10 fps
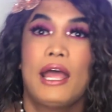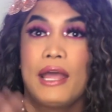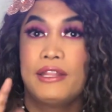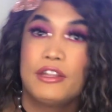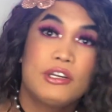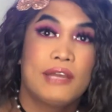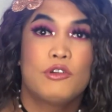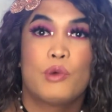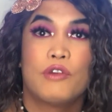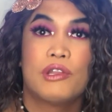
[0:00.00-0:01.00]
And the other
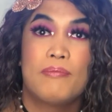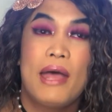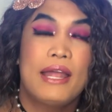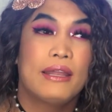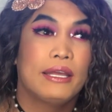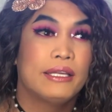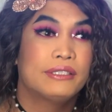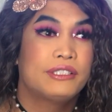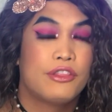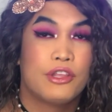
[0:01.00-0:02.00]
giveaway with men
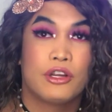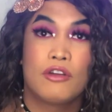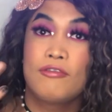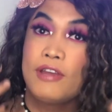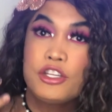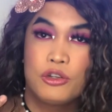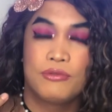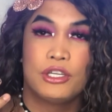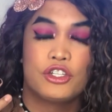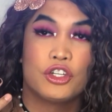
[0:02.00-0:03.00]
is their facial
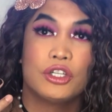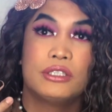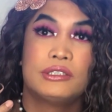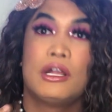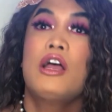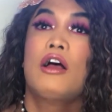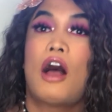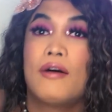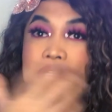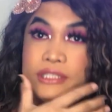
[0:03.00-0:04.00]
features.
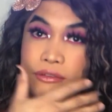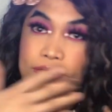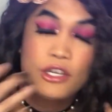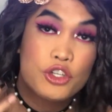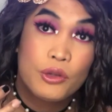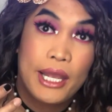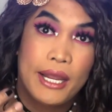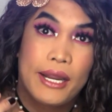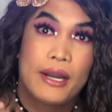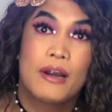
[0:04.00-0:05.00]
Obviously facial
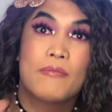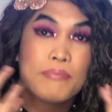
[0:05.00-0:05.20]
hair,